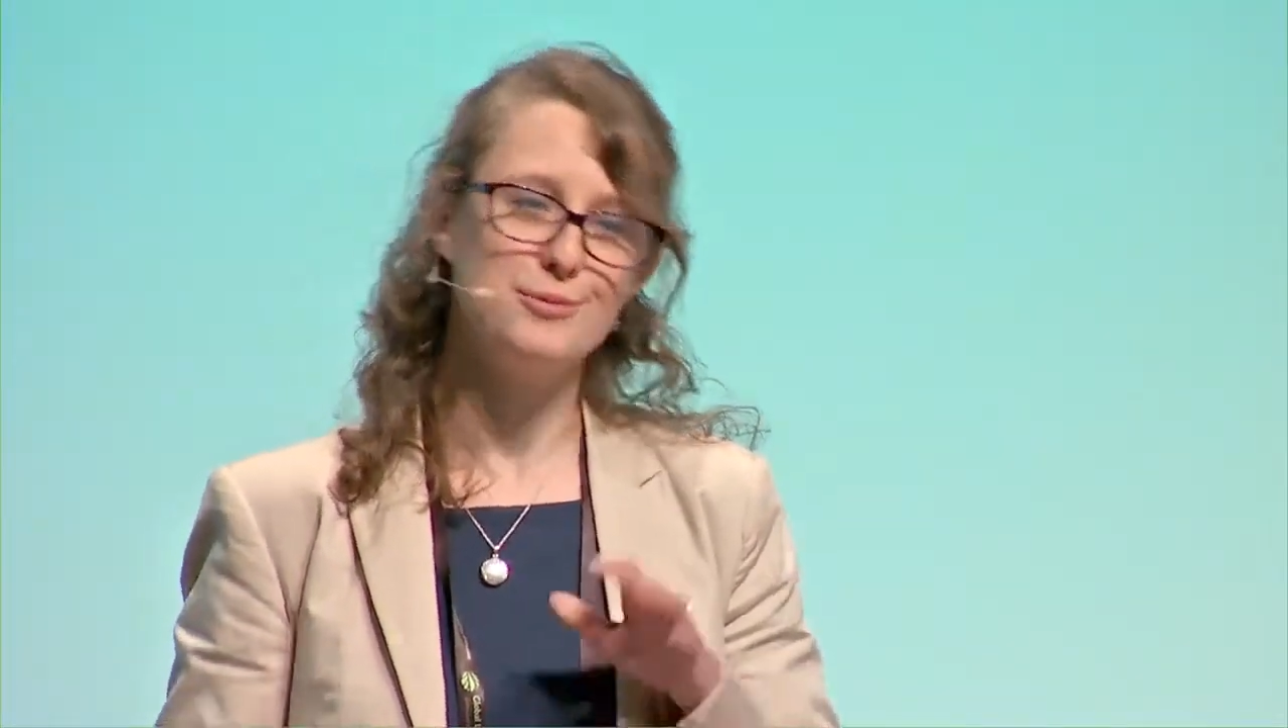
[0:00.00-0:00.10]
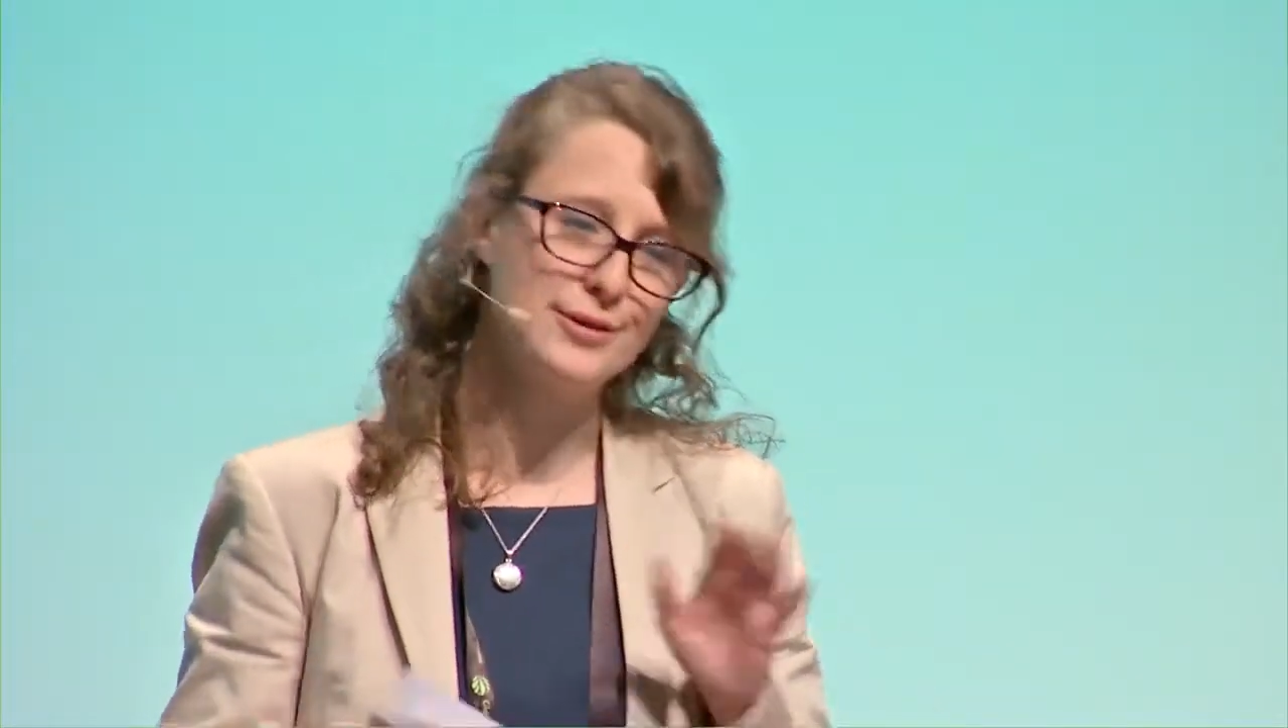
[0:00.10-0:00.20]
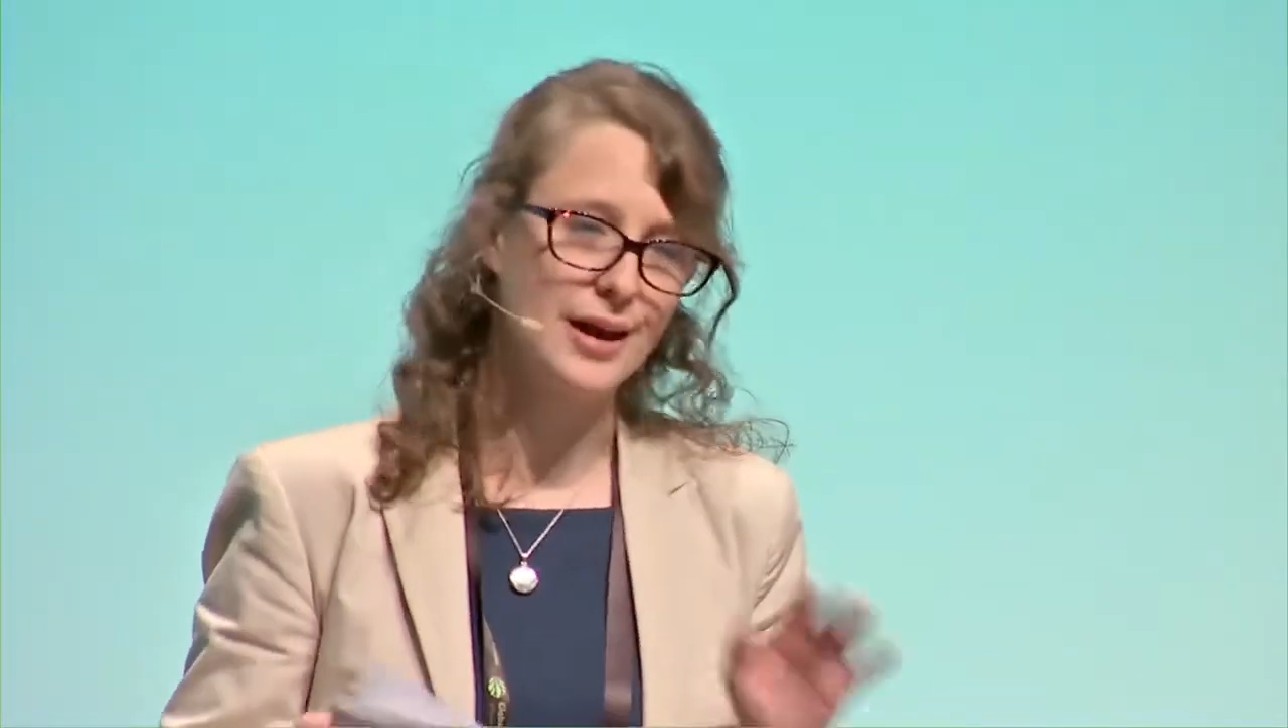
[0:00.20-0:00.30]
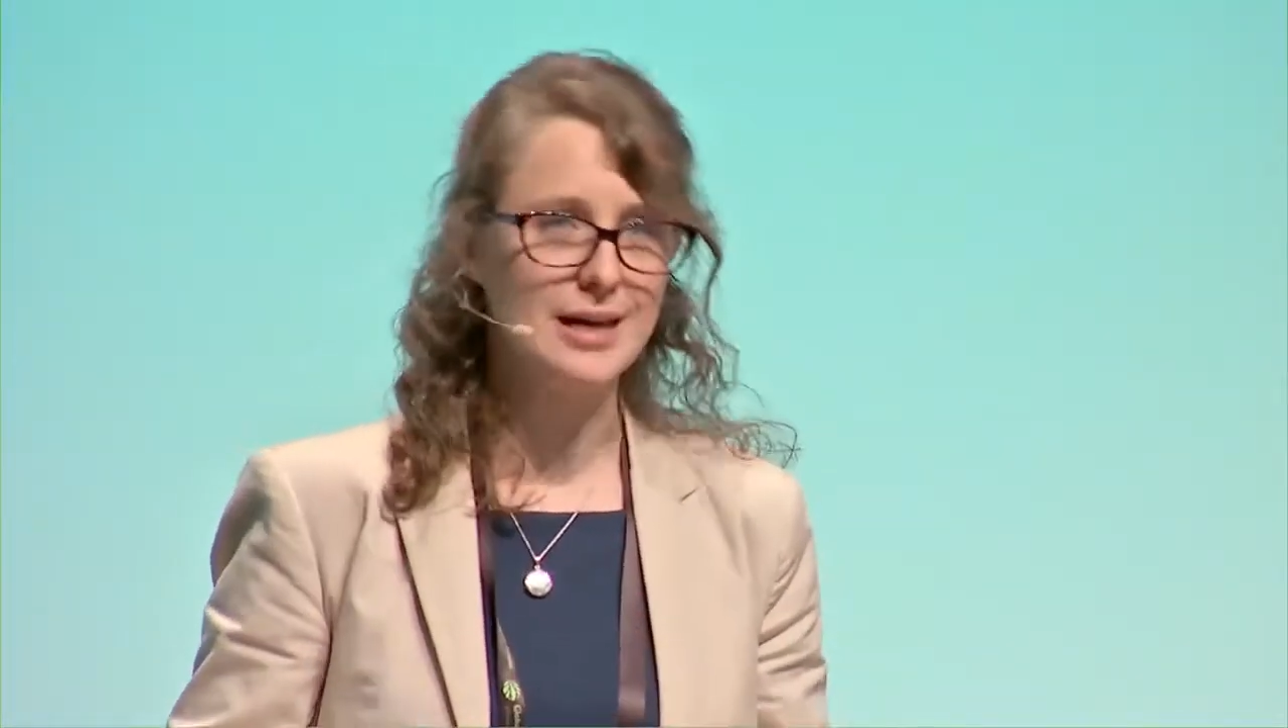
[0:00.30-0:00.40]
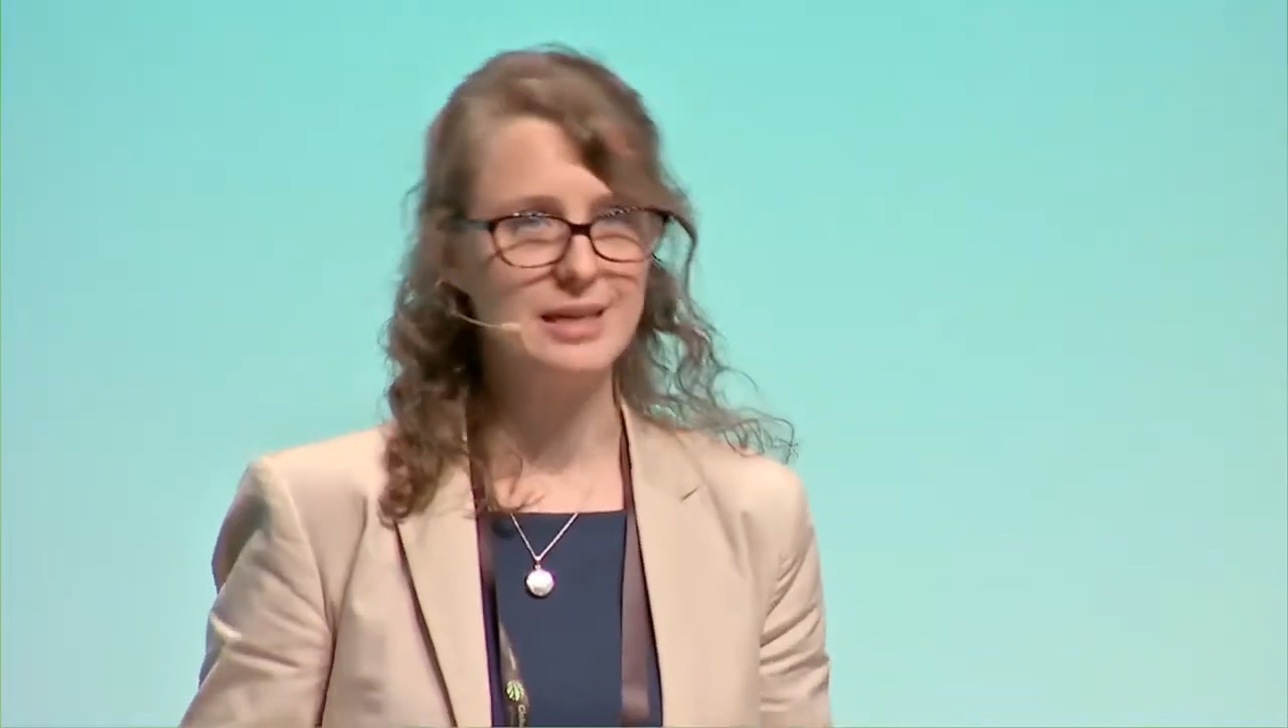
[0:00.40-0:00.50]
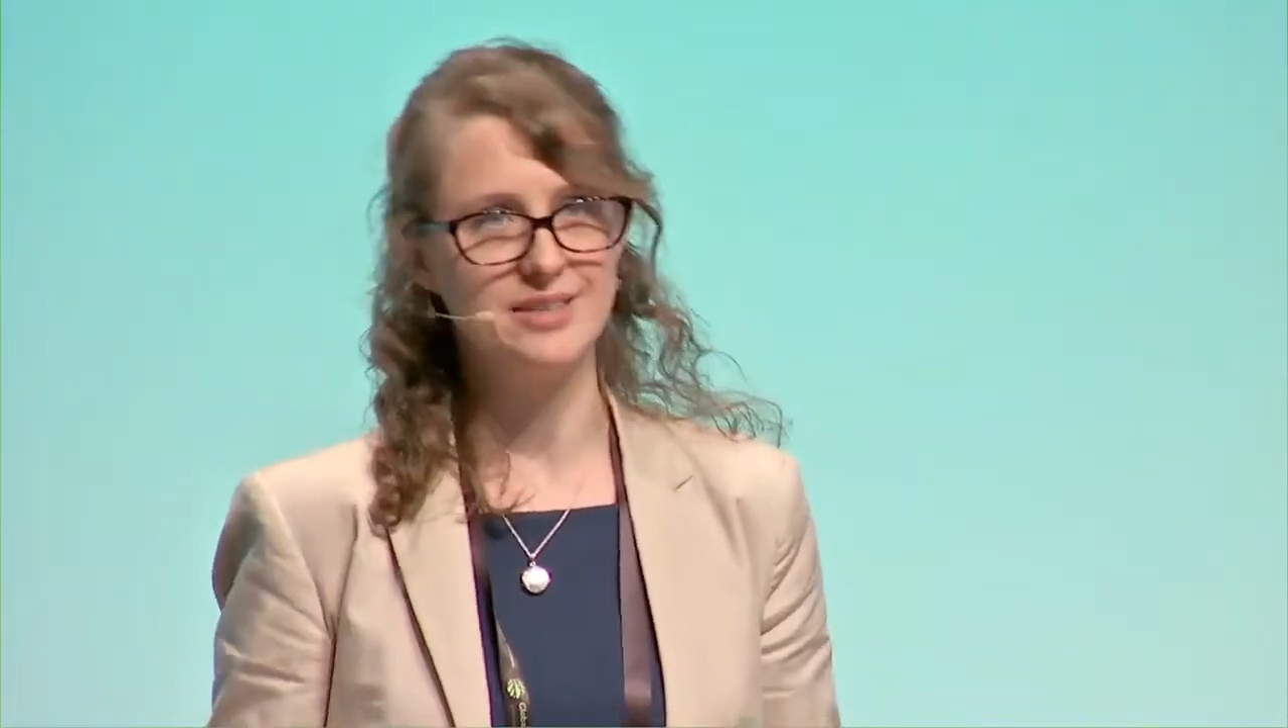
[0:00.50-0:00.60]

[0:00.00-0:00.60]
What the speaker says: slightly